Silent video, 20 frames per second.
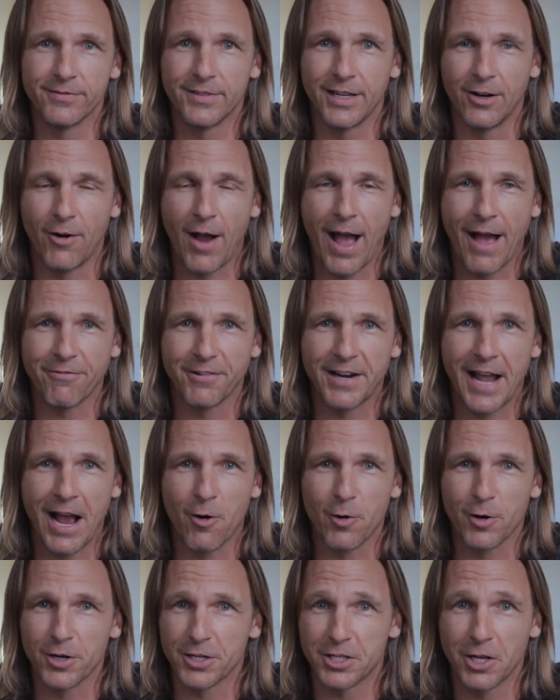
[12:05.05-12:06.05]
you know half an
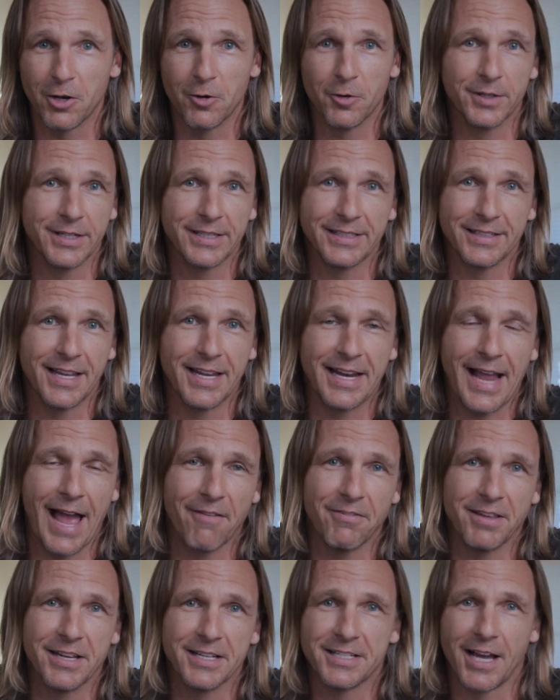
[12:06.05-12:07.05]
hour or so and, and
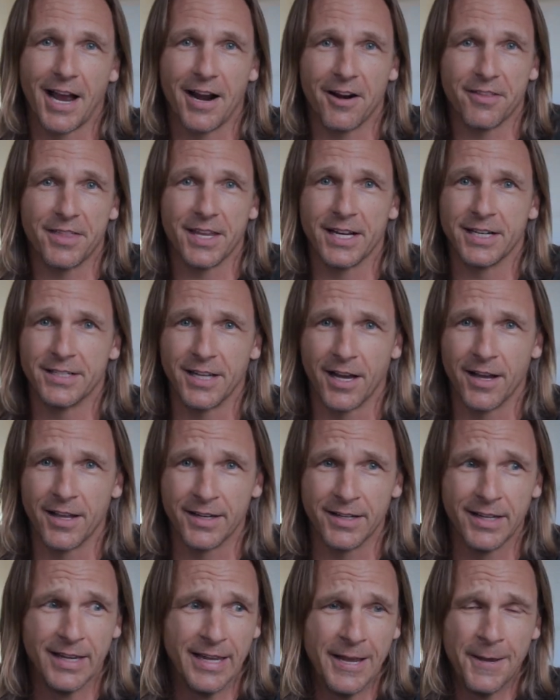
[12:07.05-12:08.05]
have the entire thing done